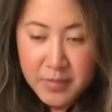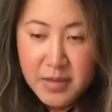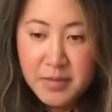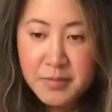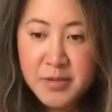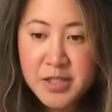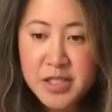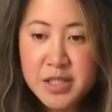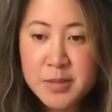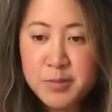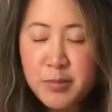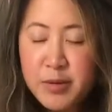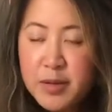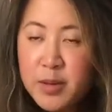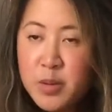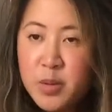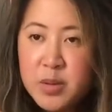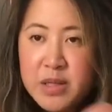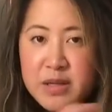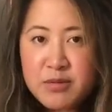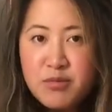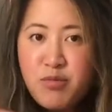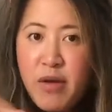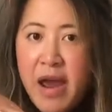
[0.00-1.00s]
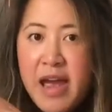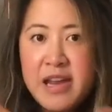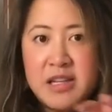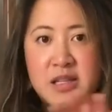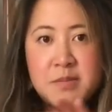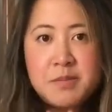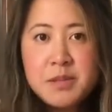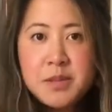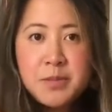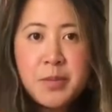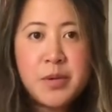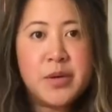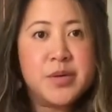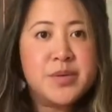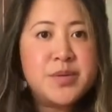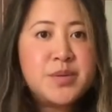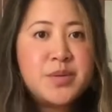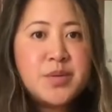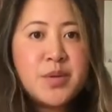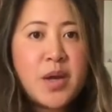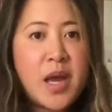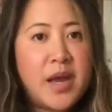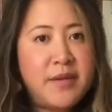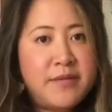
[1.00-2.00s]
just sprinkled in random
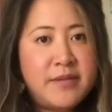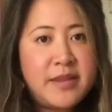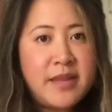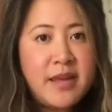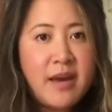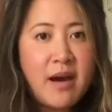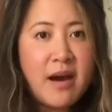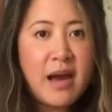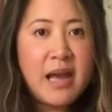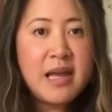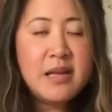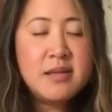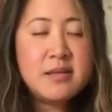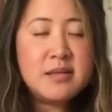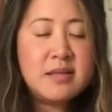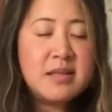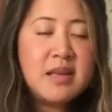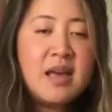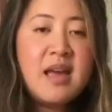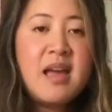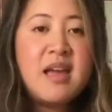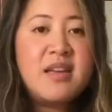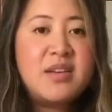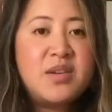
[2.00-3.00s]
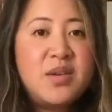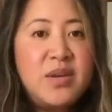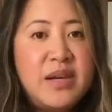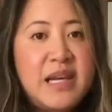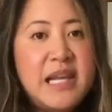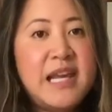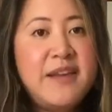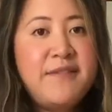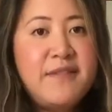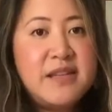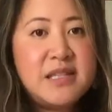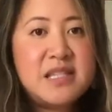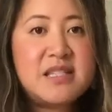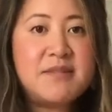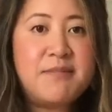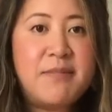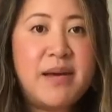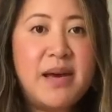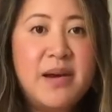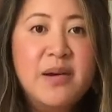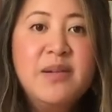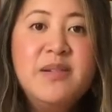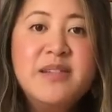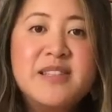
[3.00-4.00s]
spots over the ice. You leave it to
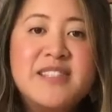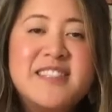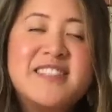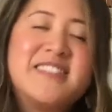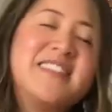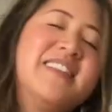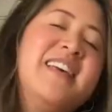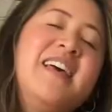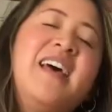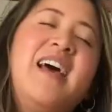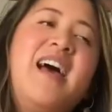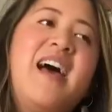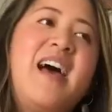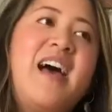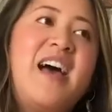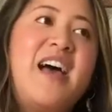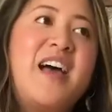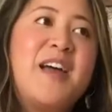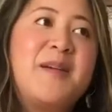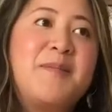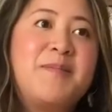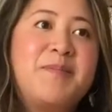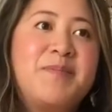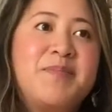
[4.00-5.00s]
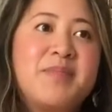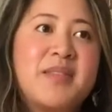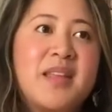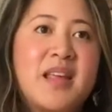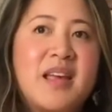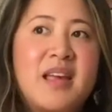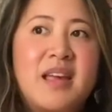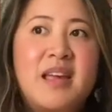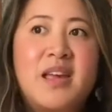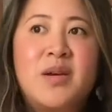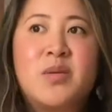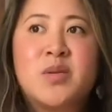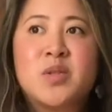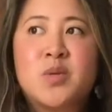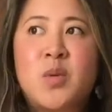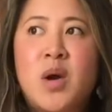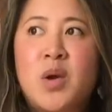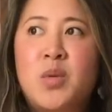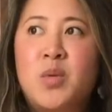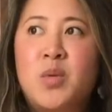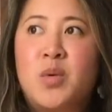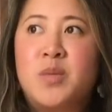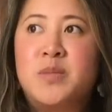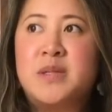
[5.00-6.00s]
melt. It was
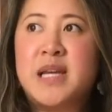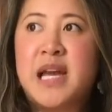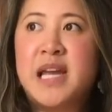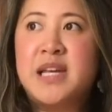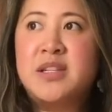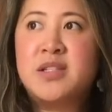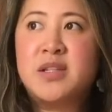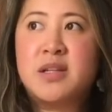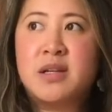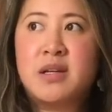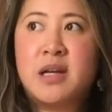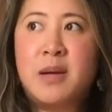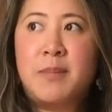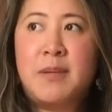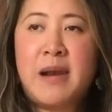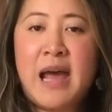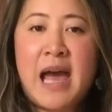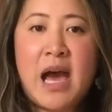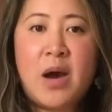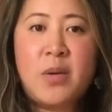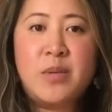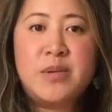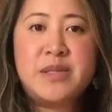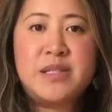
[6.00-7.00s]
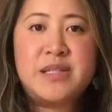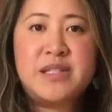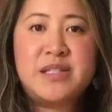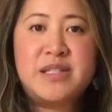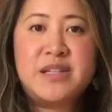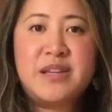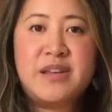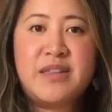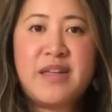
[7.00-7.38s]
quite a warm day, it took a couple of hours to do